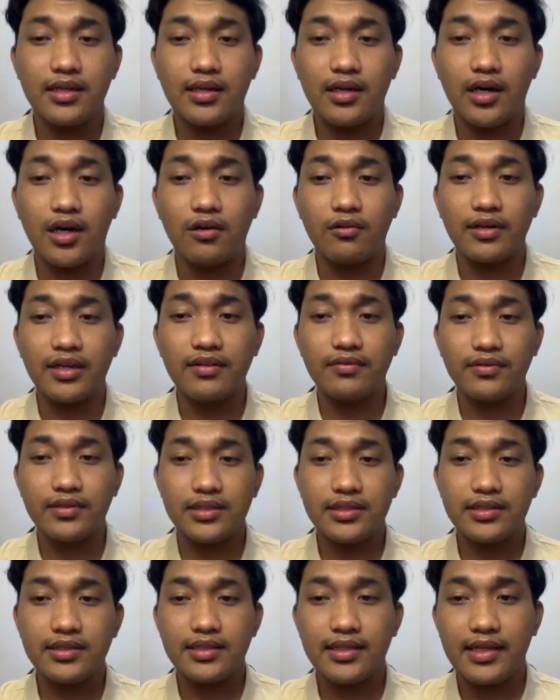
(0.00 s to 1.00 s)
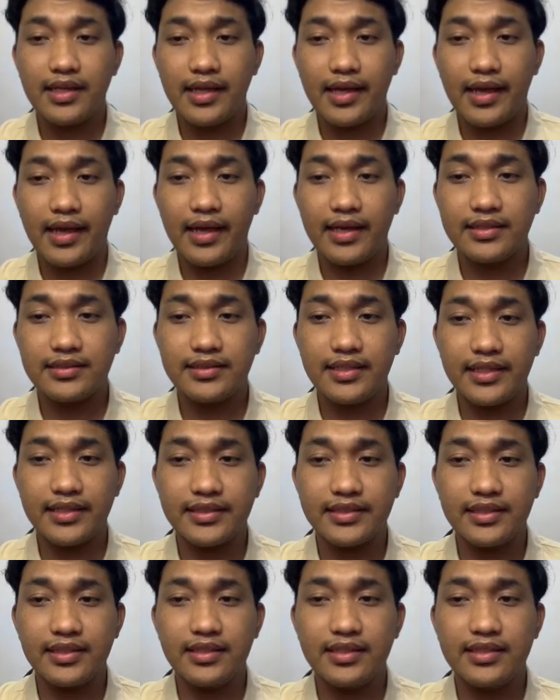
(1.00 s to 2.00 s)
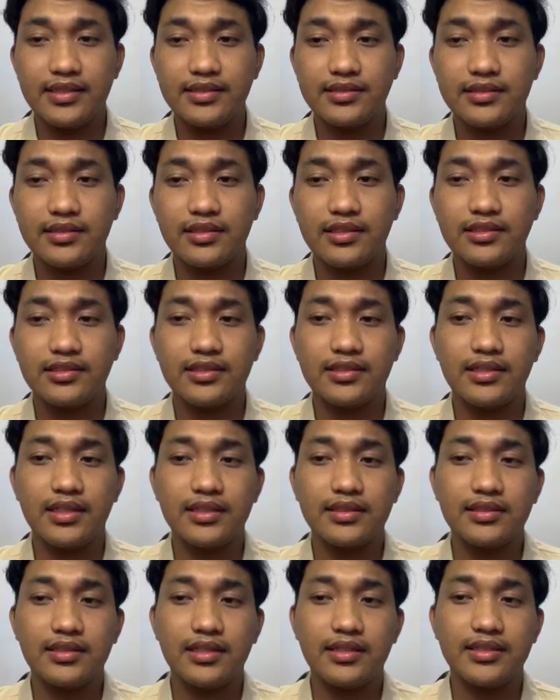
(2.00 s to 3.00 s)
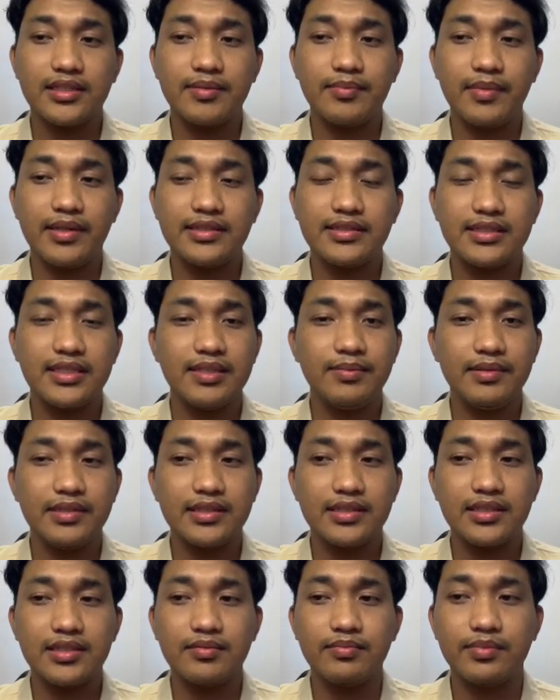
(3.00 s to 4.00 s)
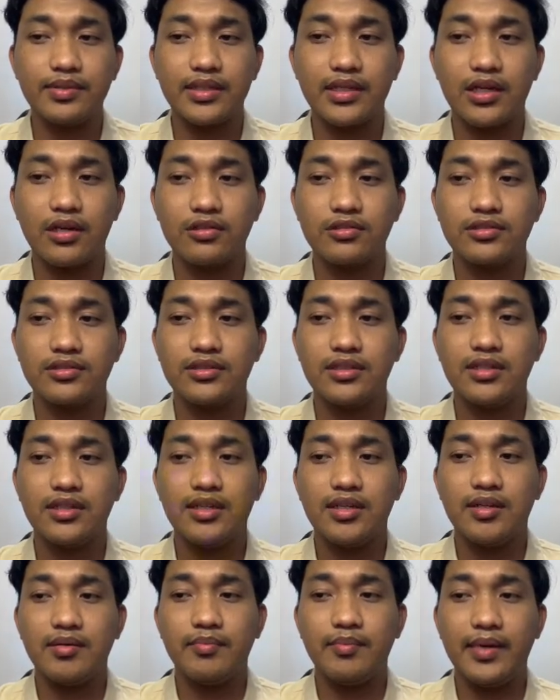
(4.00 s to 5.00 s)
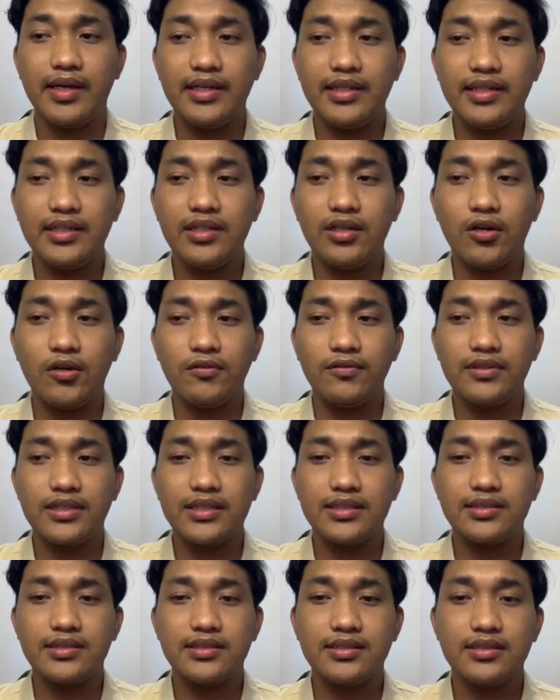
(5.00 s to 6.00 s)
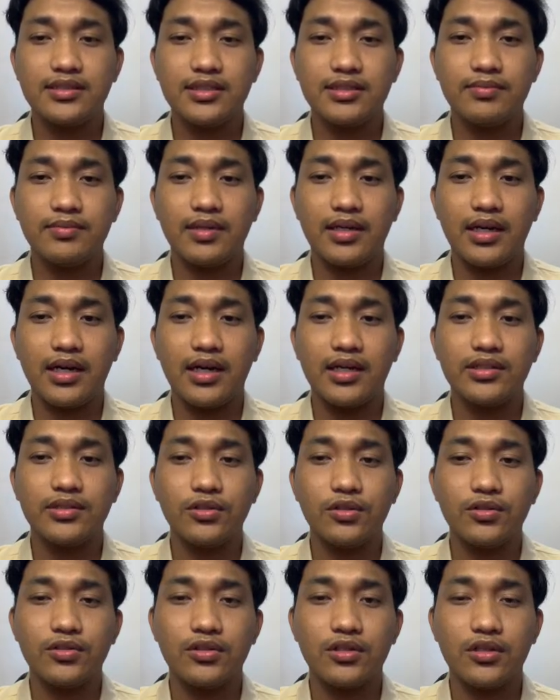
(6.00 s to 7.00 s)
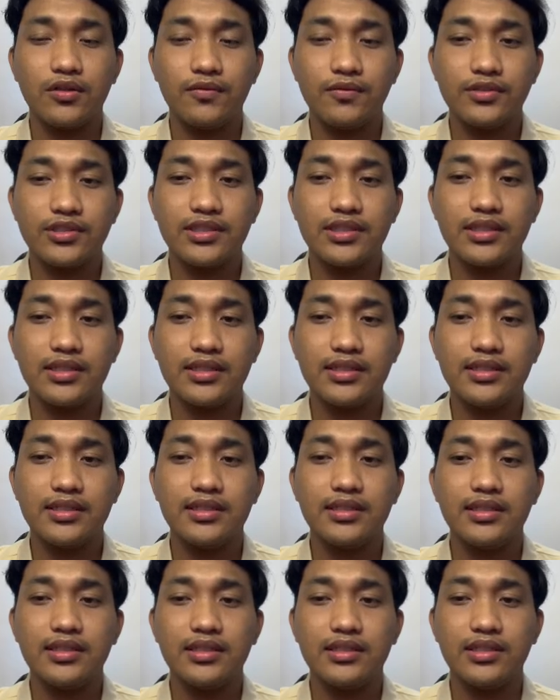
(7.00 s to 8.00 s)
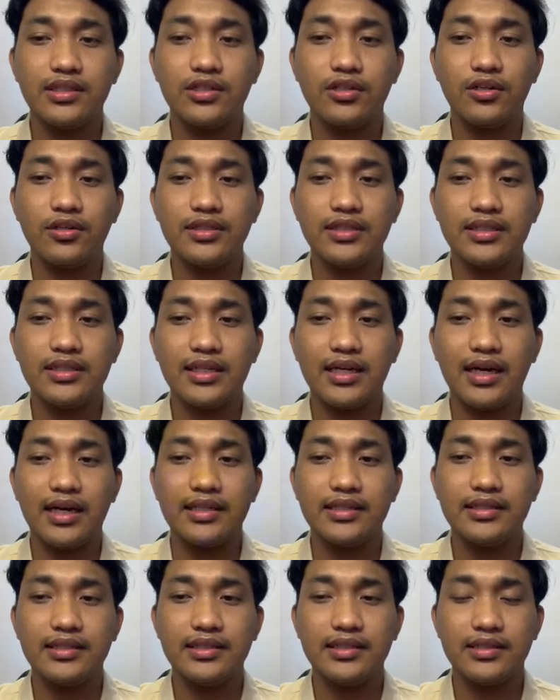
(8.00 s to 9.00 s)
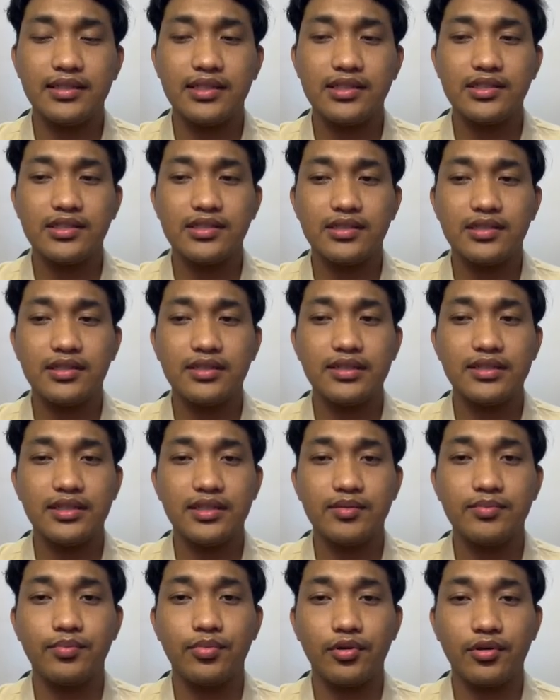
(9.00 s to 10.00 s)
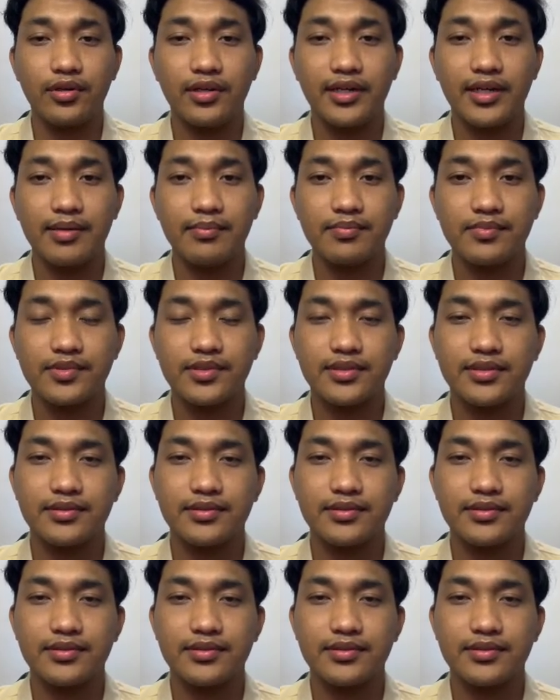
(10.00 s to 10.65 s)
However, exact yearly installation data remains limited because many off-grid systems are not officially recorded under national grid programs.